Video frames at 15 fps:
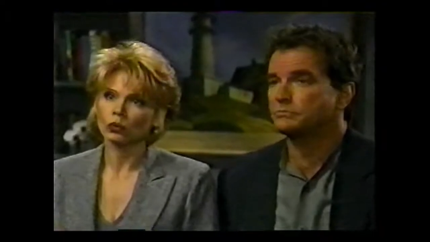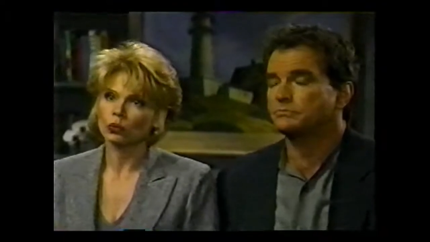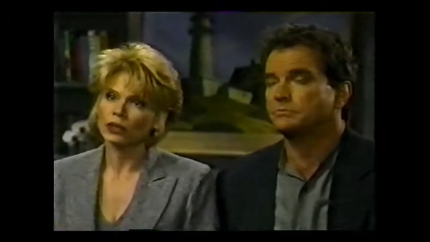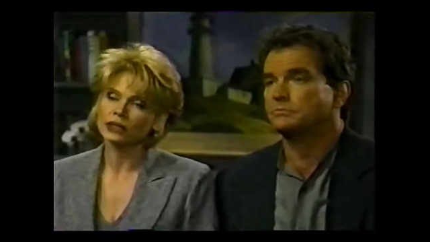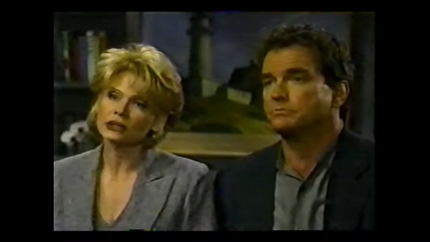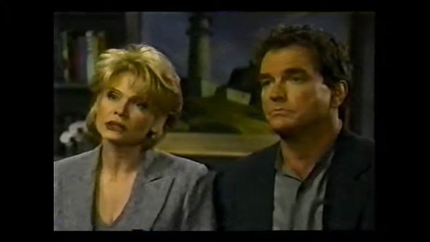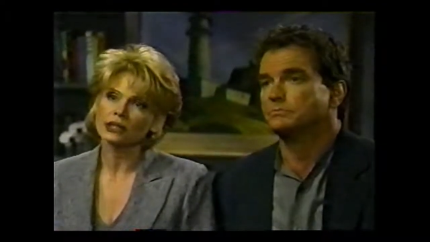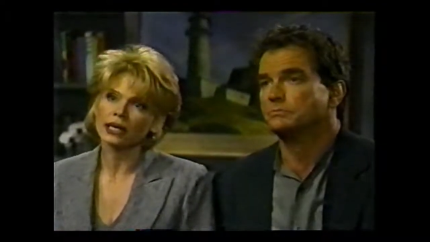
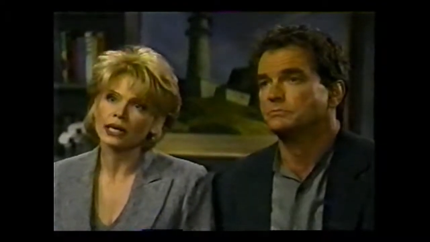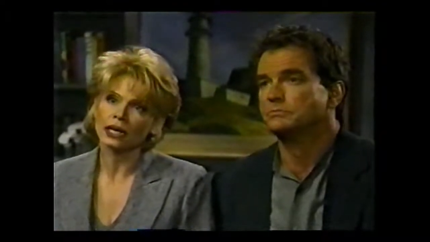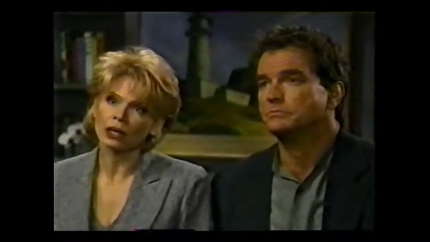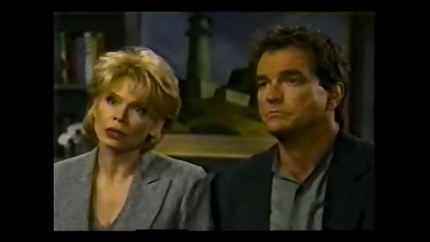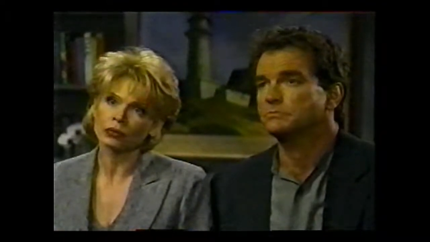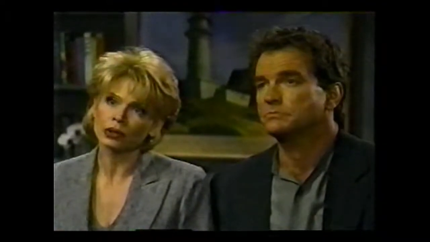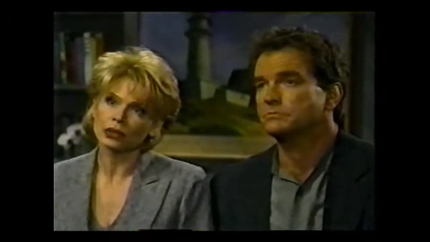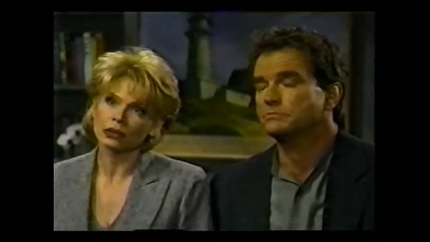Speaker 1: what
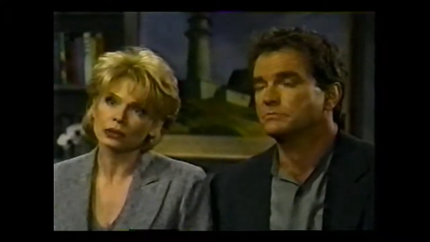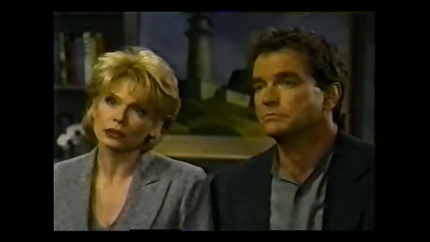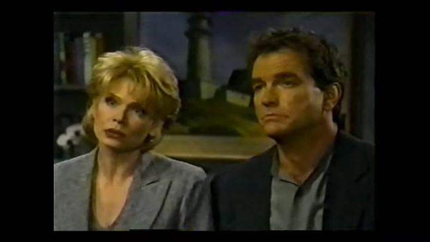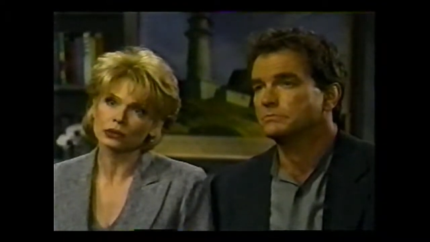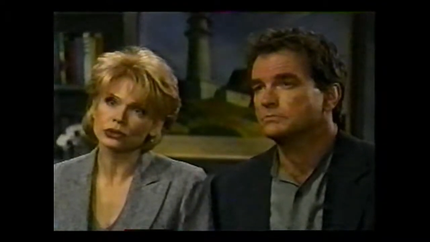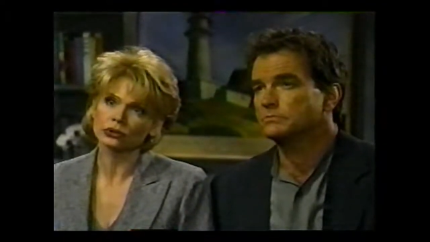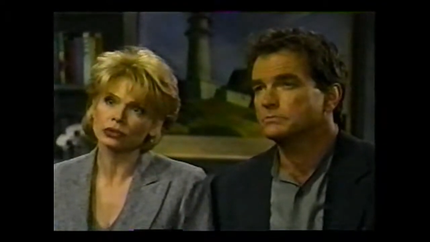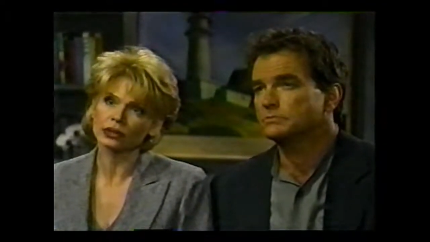town
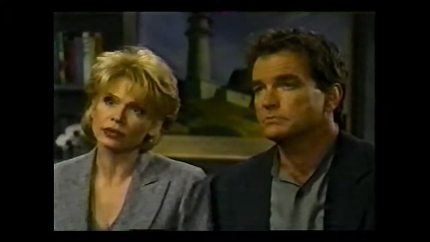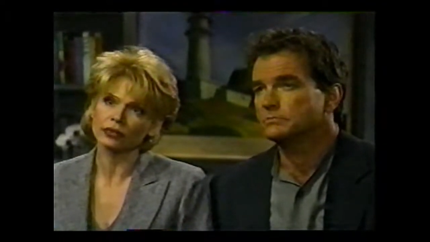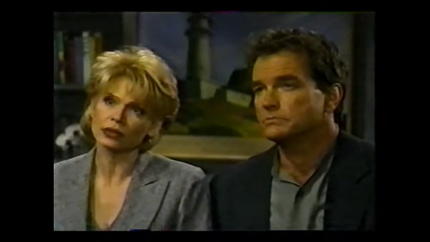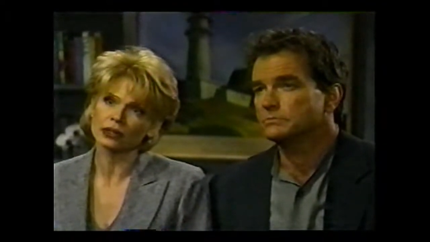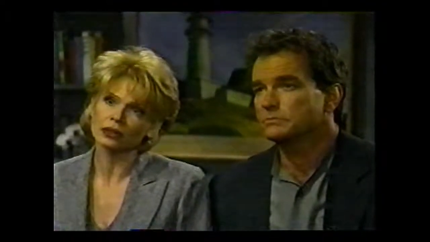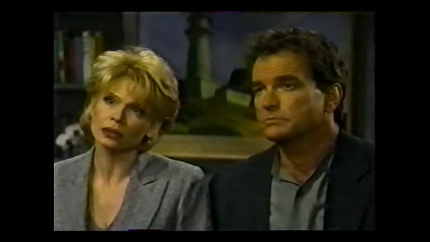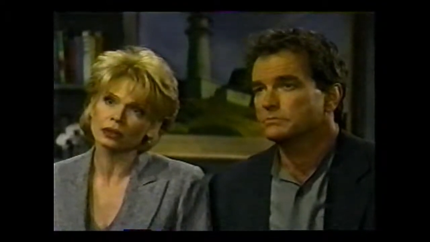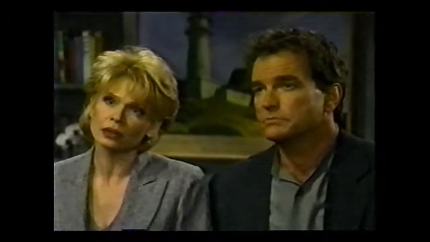did you live
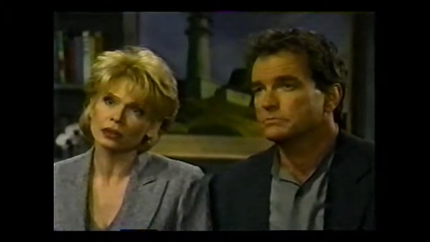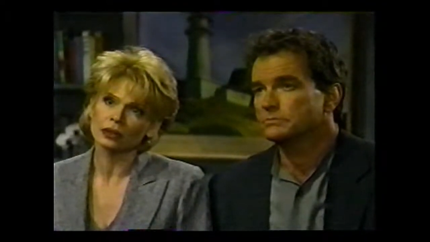in?